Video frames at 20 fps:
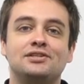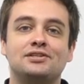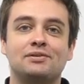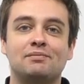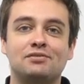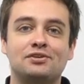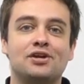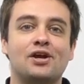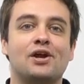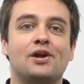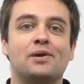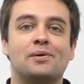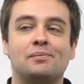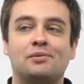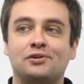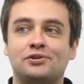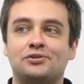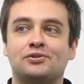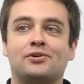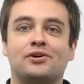some
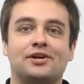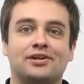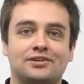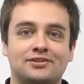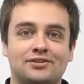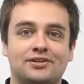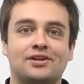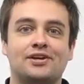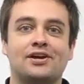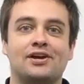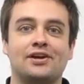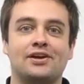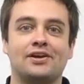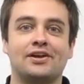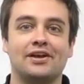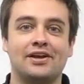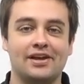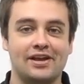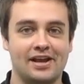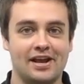terrible drawings
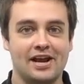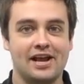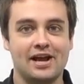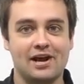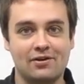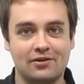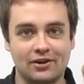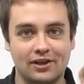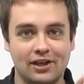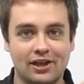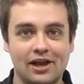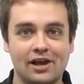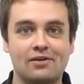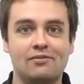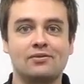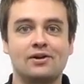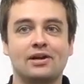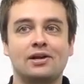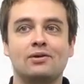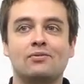today. Anyhow,
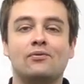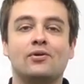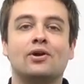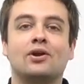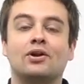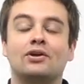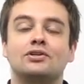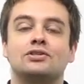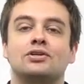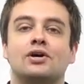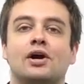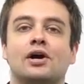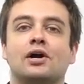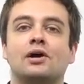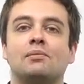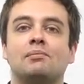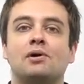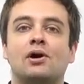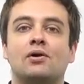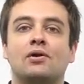get ready. We're going to talk
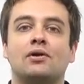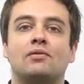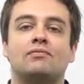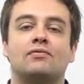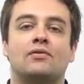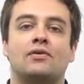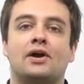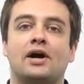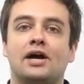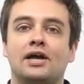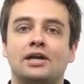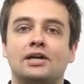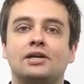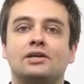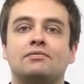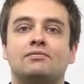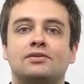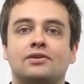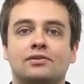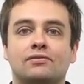about a
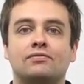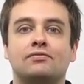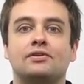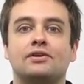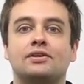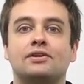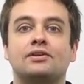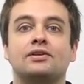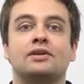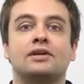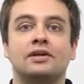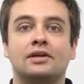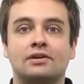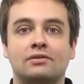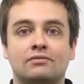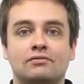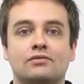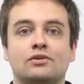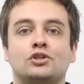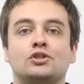variety of different
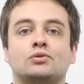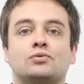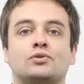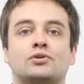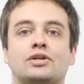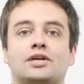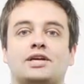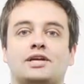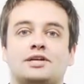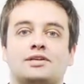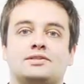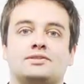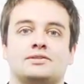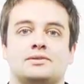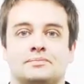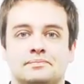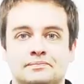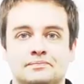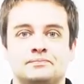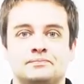visual aids.